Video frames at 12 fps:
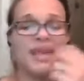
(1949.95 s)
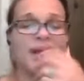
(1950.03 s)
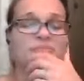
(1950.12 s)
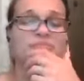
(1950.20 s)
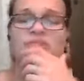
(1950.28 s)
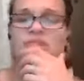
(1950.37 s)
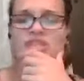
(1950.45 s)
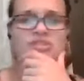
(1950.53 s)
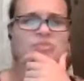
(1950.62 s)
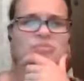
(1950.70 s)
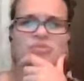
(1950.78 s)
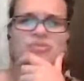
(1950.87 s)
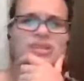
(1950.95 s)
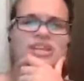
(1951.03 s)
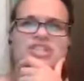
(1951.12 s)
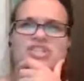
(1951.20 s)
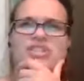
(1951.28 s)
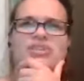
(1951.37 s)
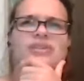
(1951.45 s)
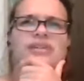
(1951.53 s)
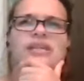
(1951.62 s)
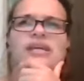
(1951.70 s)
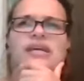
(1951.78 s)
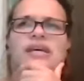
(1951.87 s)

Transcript: i'm really super relational and